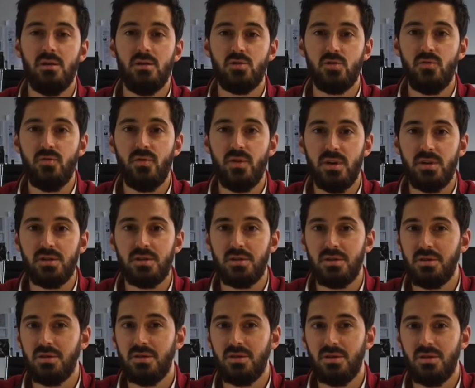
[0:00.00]
Truth is,
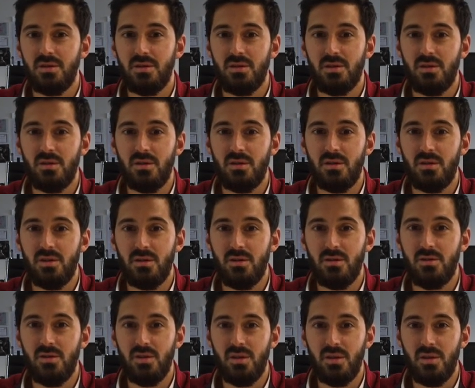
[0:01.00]

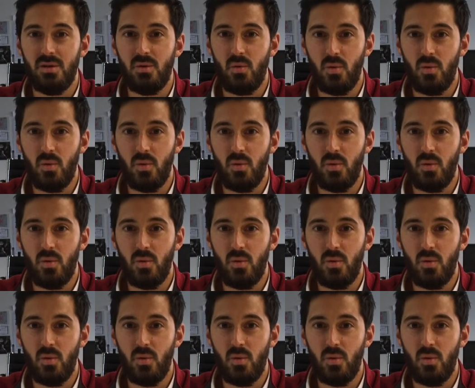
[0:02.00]
the